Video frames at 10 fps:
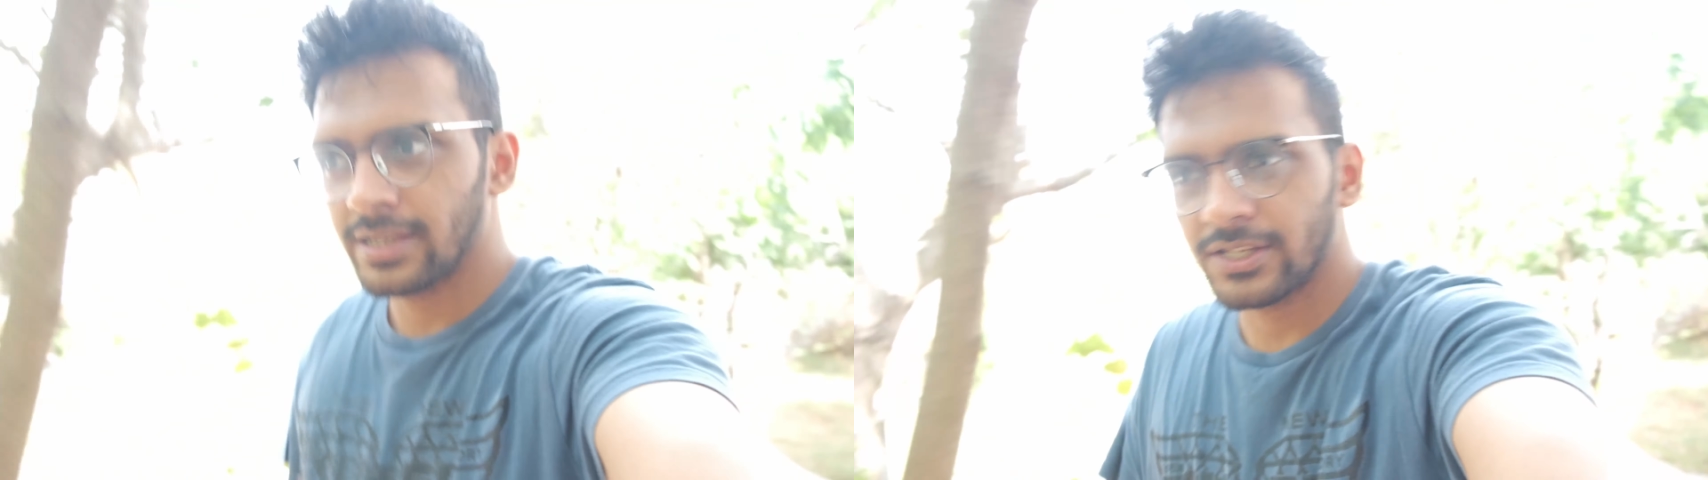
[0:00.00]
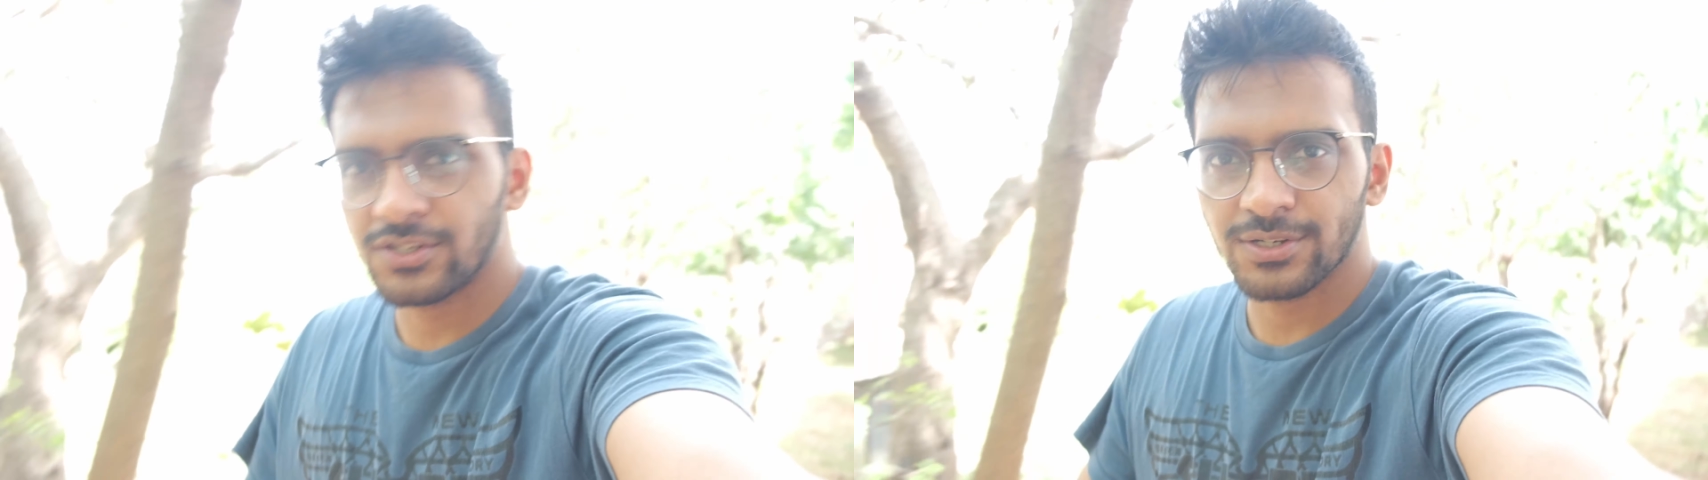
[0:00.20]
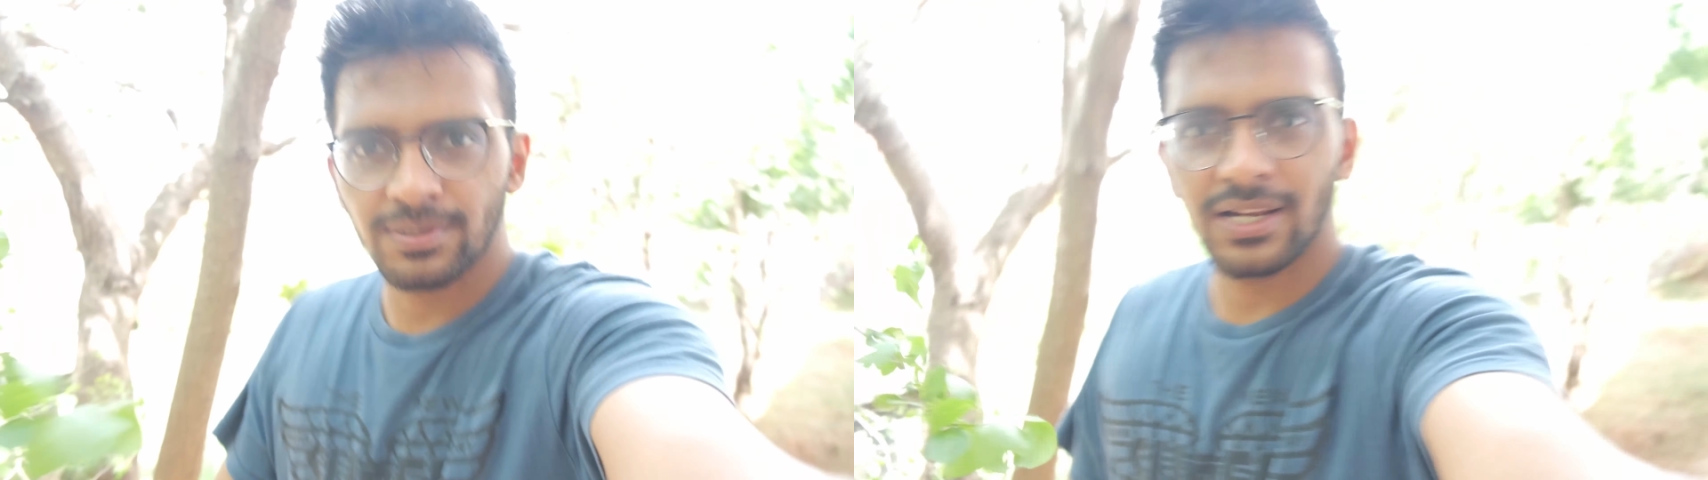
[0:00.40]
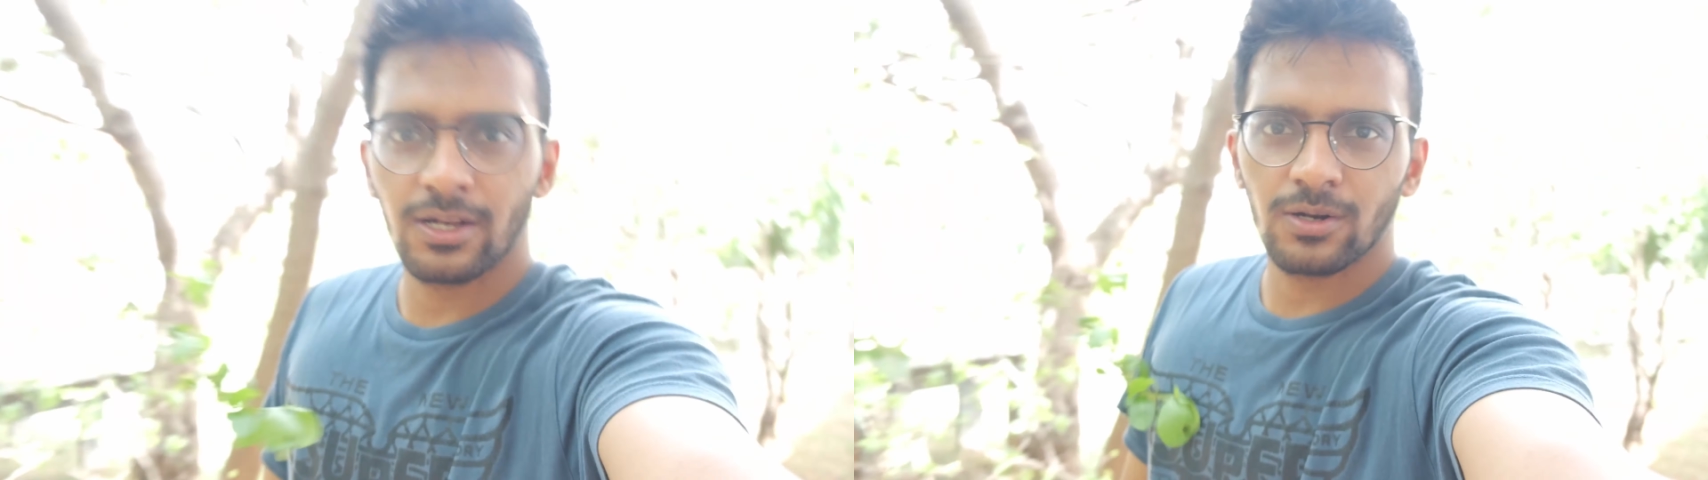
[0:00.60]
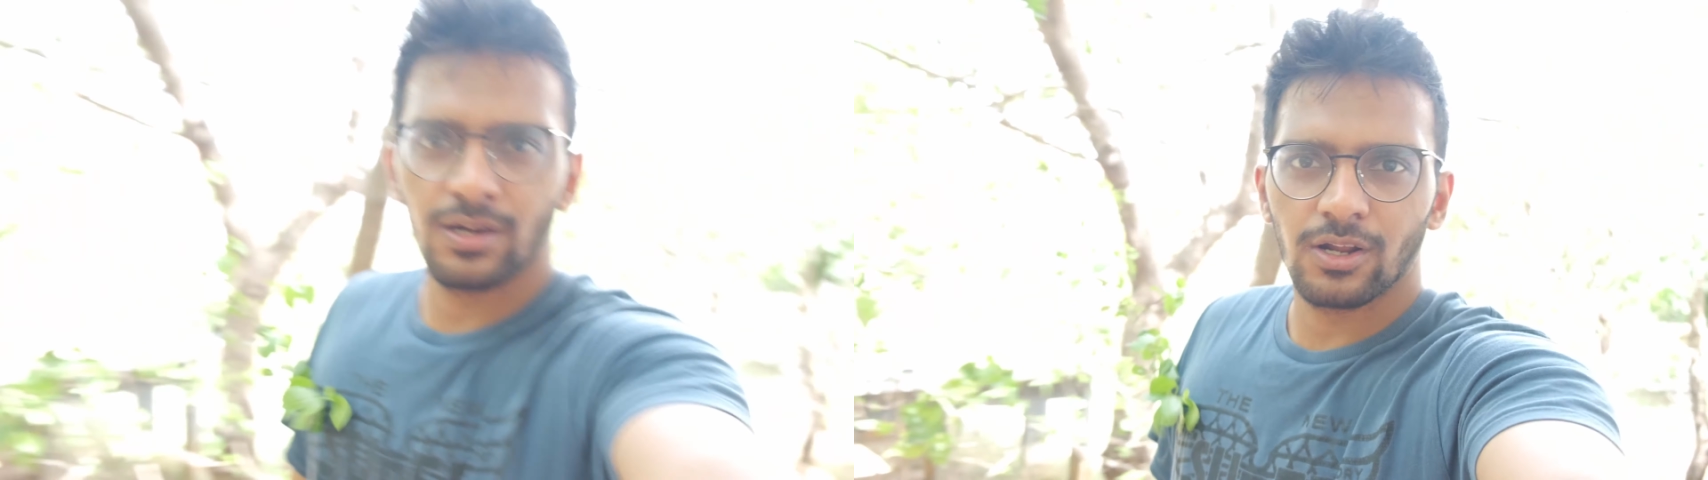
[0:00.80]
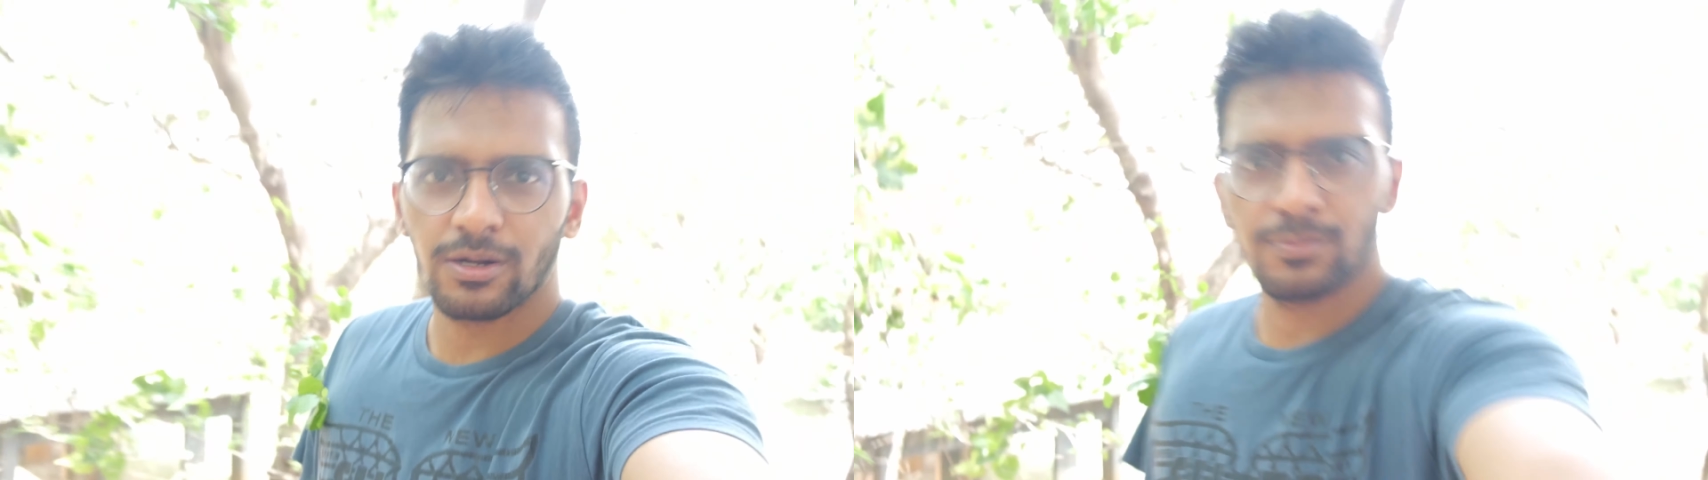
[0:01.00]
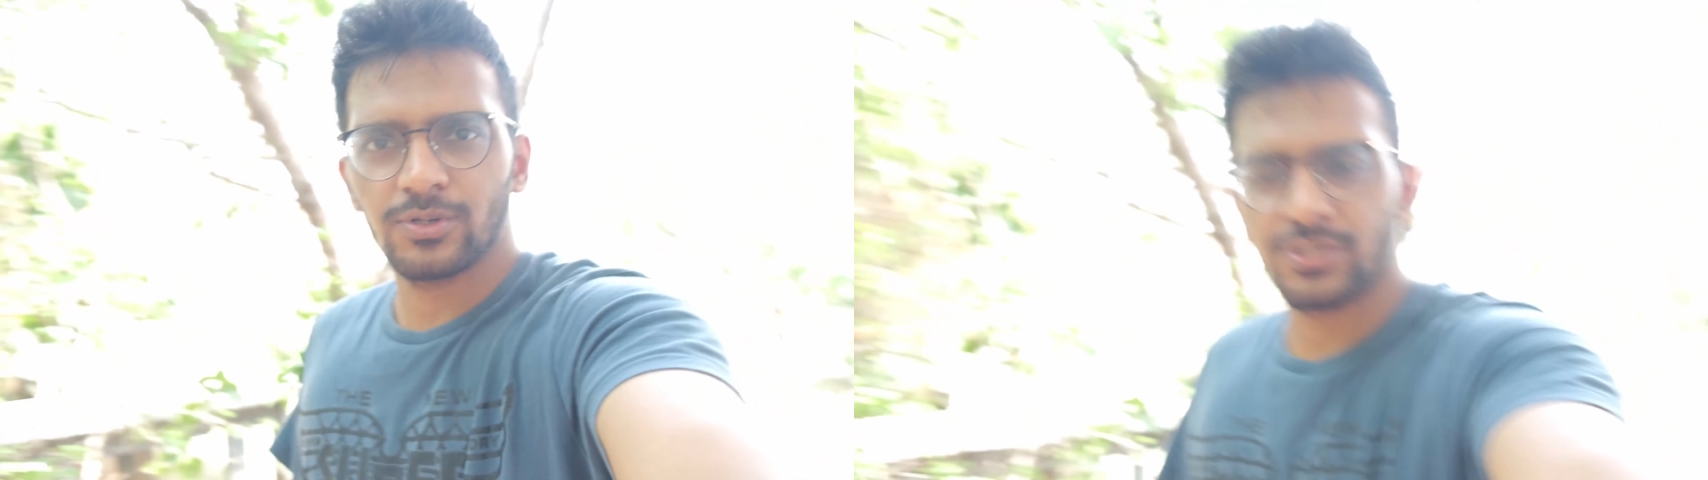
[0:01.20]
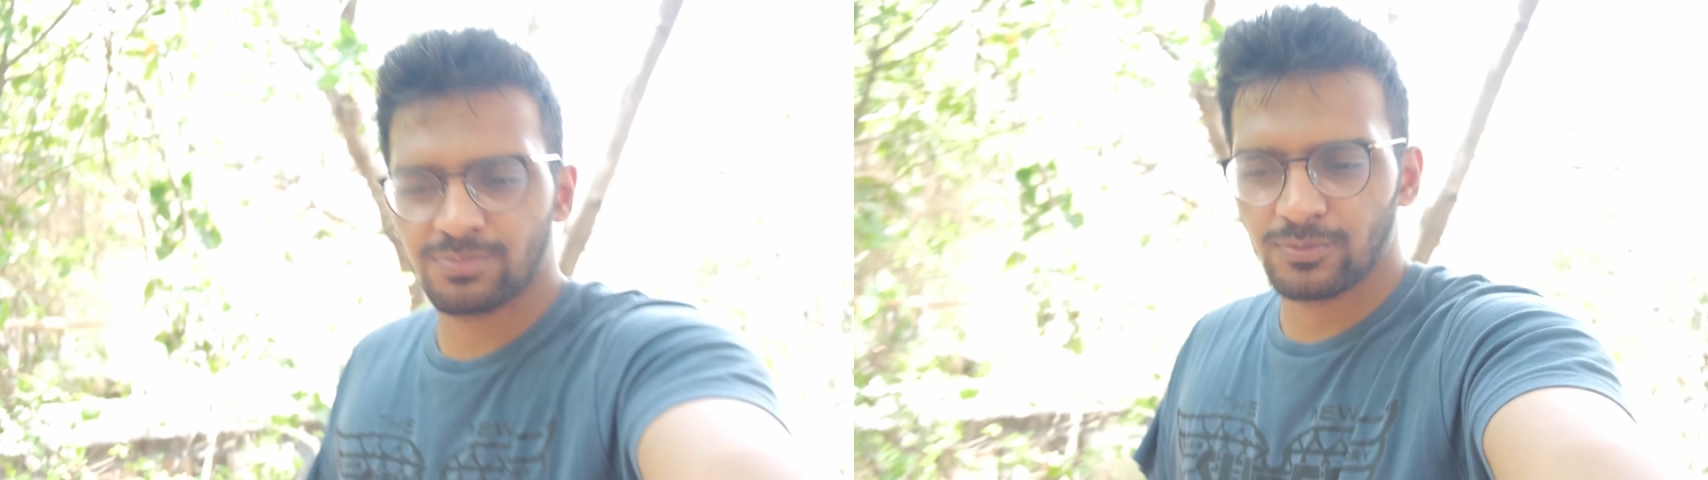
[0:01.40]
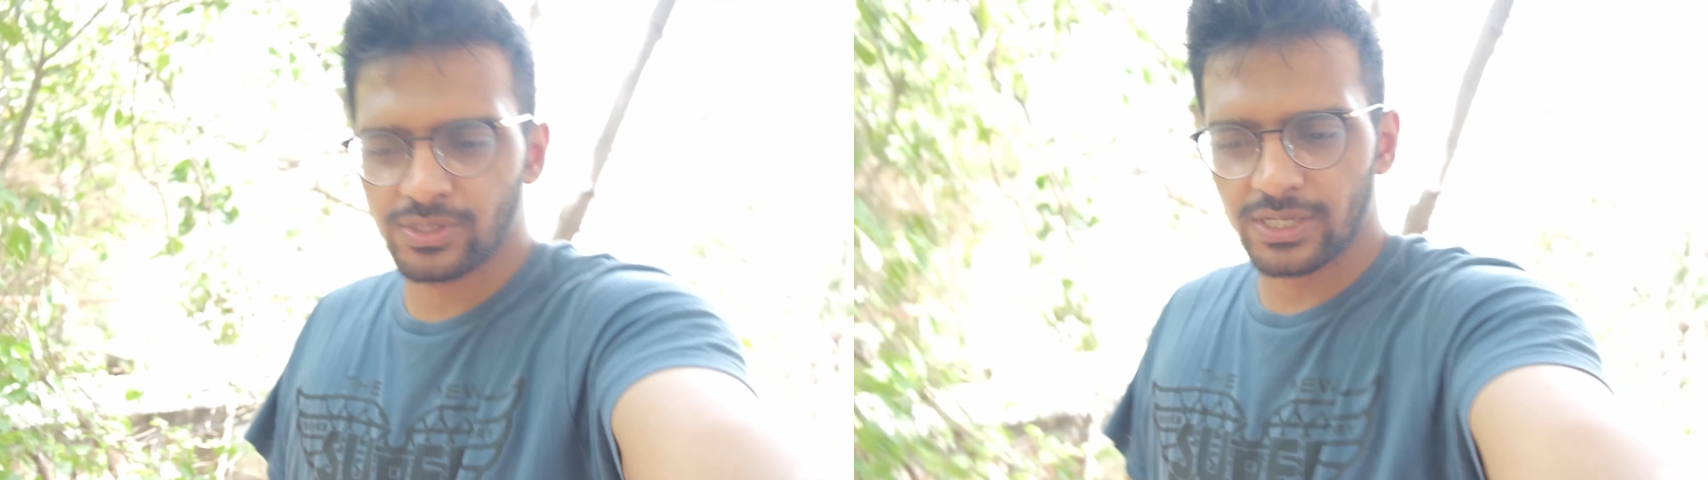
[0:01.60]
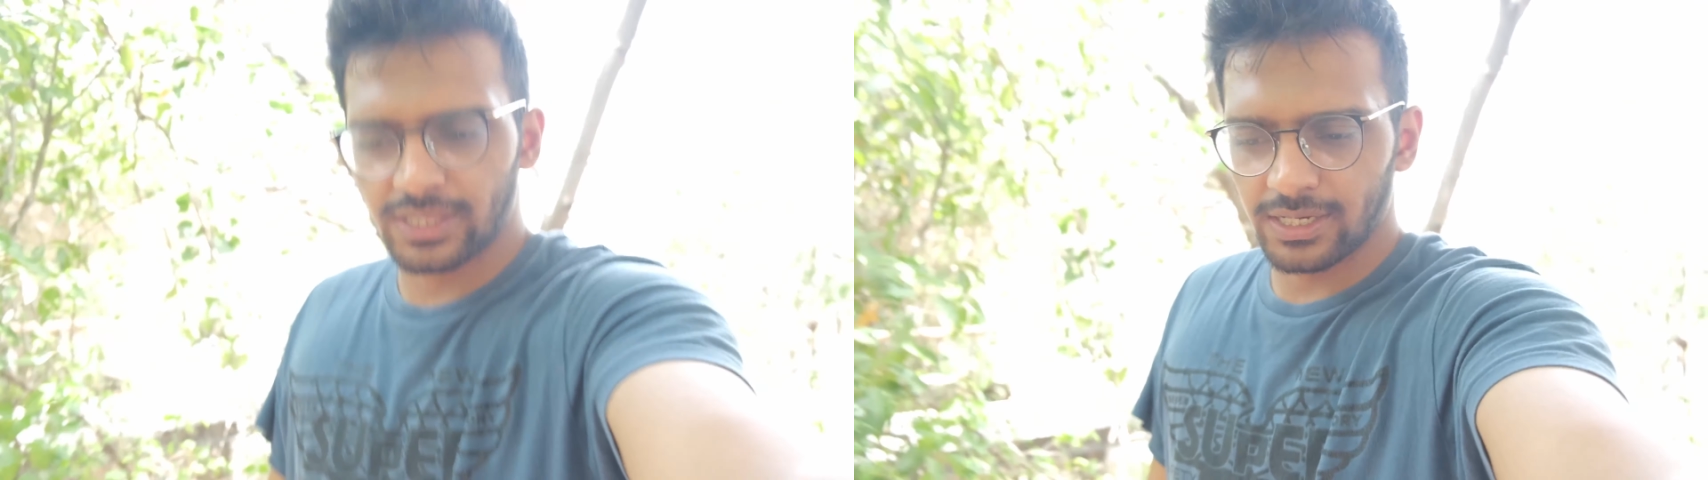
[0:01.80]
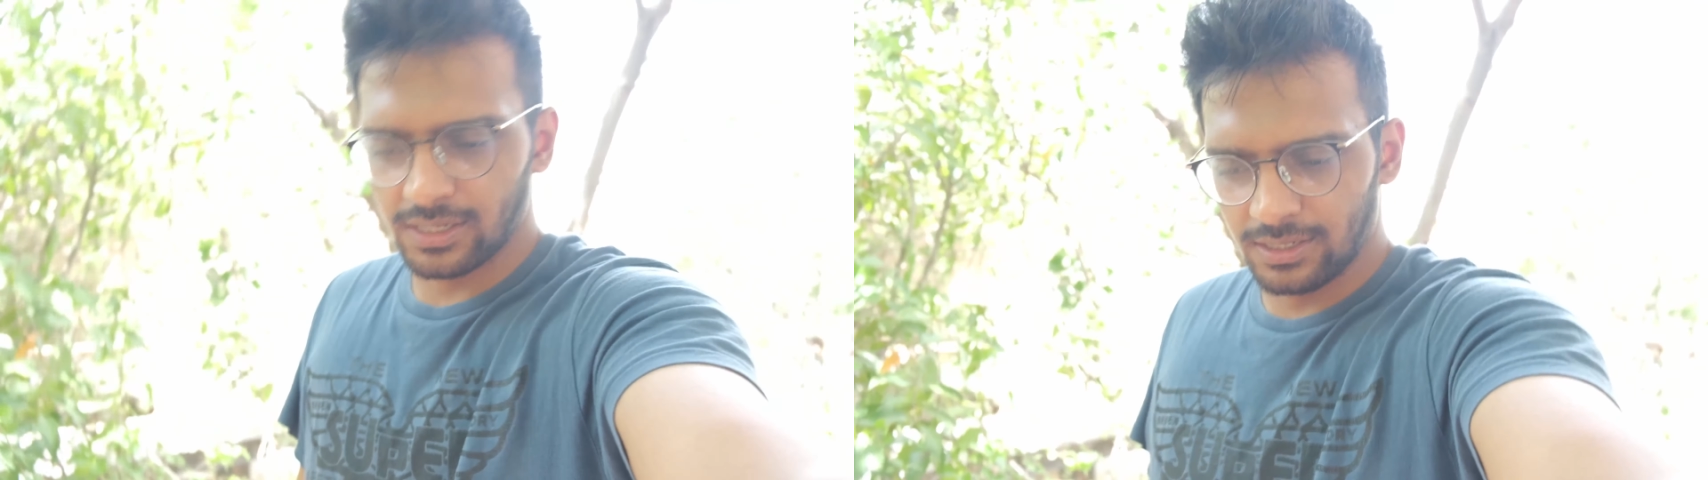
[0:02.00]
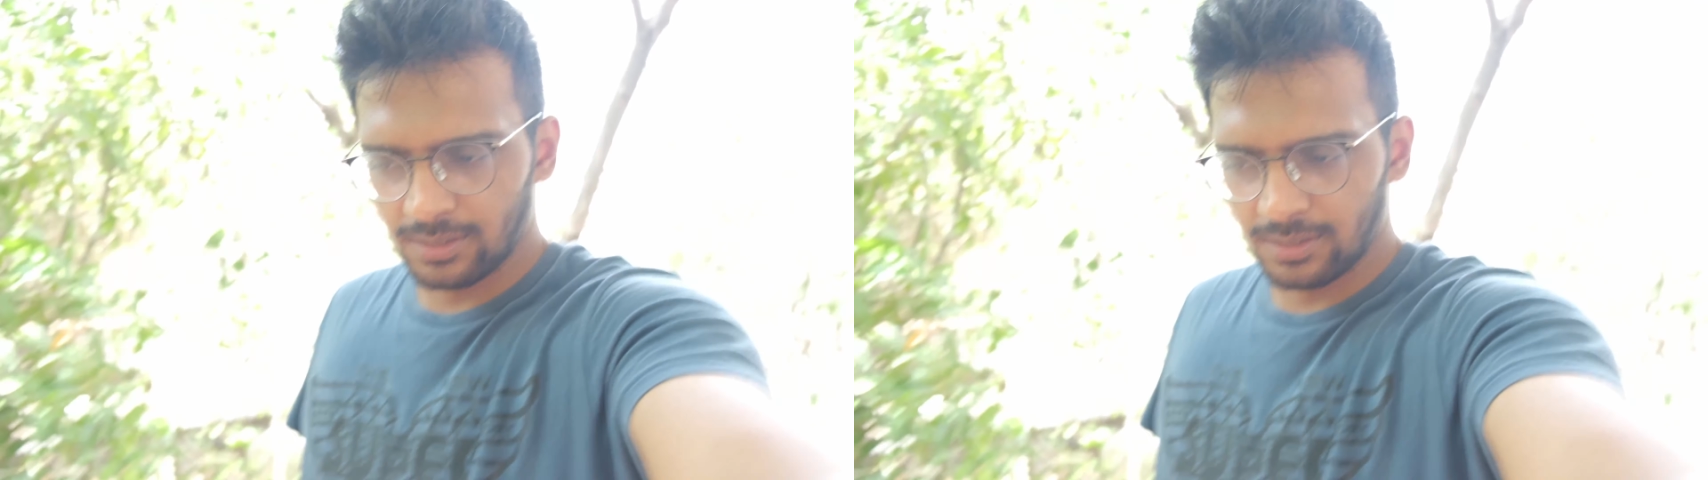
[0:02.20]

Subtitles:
It should be a lot more smoother than